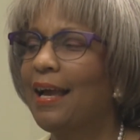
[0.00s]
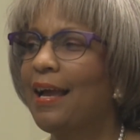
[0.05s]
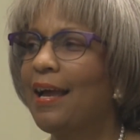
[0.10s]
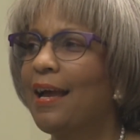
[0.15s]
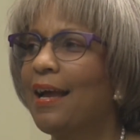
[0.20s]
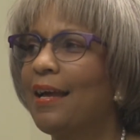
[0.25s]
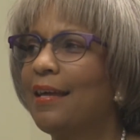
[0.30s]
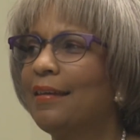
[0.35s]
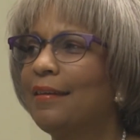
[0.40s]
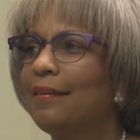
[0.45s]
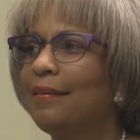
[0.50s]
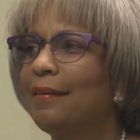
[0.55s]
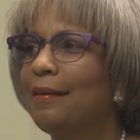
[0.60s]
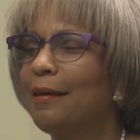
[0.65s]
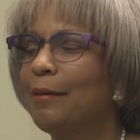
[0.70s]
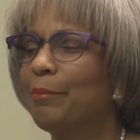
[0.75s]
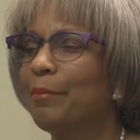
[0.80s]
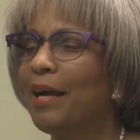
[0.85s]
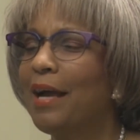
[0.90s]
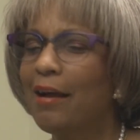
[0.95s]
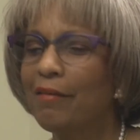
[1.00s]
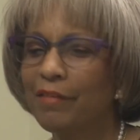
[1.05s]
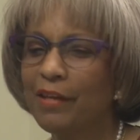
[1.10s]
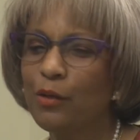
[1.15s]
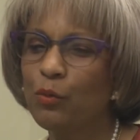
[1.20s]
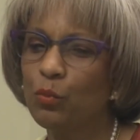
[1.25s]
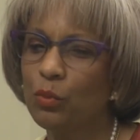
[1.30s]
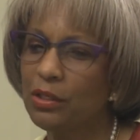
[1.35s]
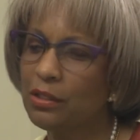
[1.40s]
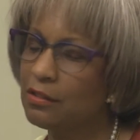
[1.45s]
And
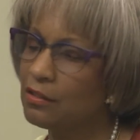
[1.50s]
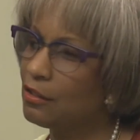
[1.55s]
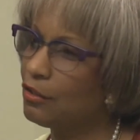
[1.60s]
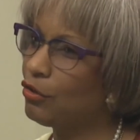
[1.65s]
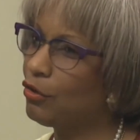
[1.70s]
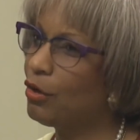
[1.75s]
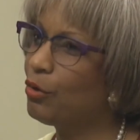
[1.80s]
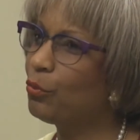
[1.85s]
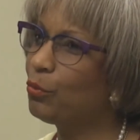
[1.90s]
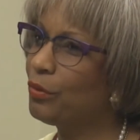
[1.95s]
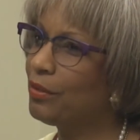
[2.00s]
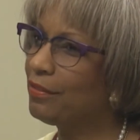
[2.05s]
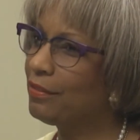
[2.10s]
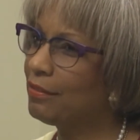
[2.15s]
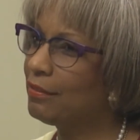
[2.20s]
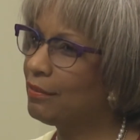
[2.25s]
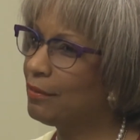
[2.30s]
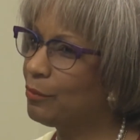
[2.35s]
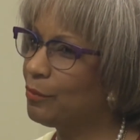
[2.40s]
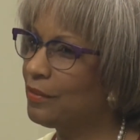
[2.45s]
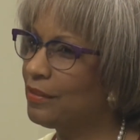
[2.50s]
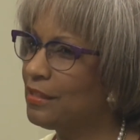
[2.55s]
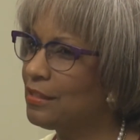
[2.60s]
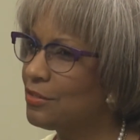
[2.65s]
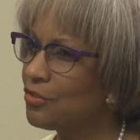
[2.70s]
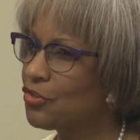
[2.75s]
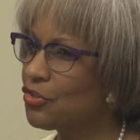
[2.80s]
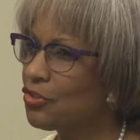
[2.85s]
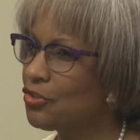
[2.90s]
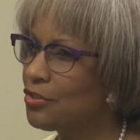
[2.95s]
having worked a lot with
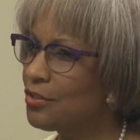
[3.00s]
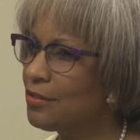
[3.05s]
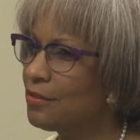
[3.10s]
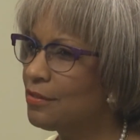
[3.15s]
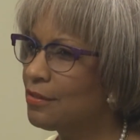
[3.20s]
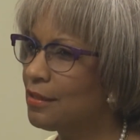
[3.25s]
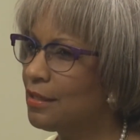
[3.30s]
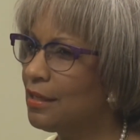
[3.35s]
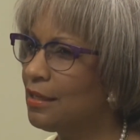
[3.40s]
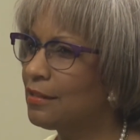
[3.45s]
interns,